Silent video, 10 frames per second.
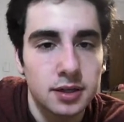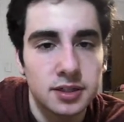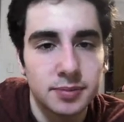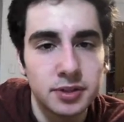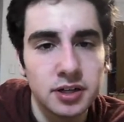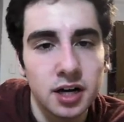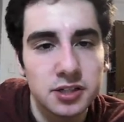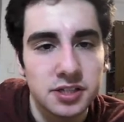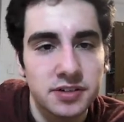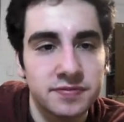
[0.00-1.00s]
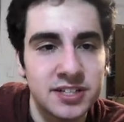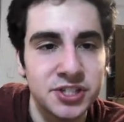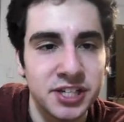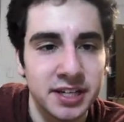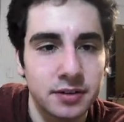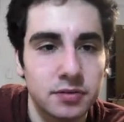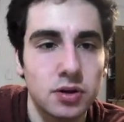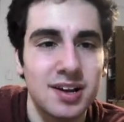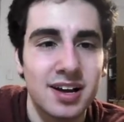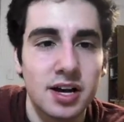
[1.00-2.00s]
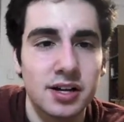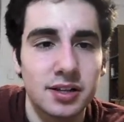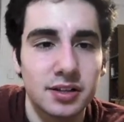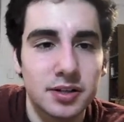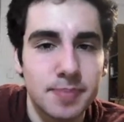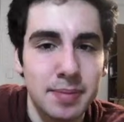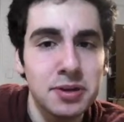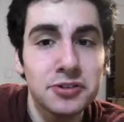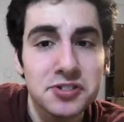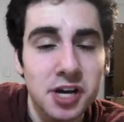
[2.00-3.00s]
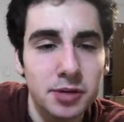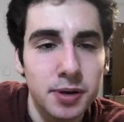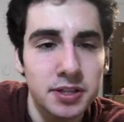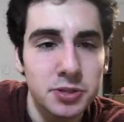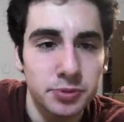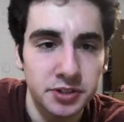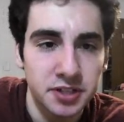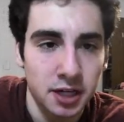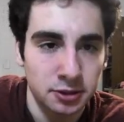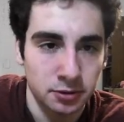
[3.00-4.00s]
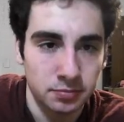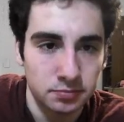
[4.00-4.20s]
Number 100, vagine. Maybe you should talk about this with your doctor.